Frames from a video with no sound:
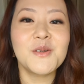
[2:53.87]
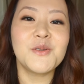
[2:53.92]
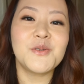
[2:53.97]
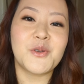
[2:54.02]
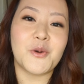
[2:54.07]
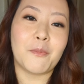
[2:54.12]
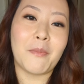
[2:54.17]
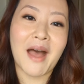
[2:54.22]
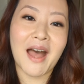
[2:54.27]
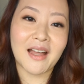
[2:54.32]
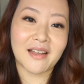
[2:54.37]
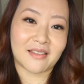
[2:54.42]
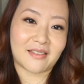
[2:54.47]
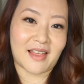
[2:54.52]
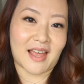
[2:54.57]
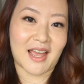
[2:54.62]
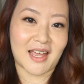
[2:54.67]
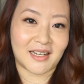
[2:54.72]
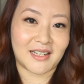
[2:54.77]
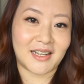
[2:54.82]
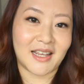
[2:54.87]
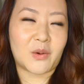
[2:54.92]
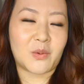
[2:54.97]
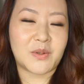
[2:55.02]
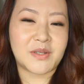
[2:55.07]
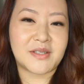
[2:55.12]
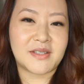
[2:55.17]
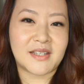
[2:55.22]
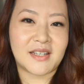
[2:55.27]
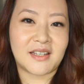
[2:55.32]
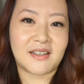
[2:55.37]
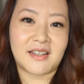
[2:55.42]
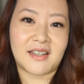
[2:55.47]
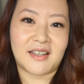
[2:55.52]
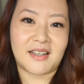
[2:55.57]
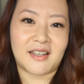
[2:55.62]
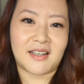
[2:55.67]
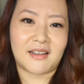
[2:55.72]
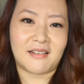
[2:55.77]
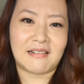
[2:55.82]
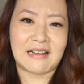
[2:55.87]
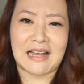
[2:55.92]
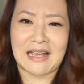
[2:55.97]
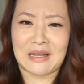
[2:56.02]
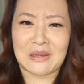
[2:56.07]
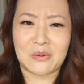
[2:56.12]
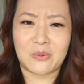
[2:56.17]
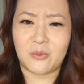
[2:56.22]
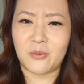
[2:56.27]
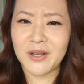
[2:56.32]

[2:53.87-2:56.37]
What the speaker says: So back then, I was thinking, like,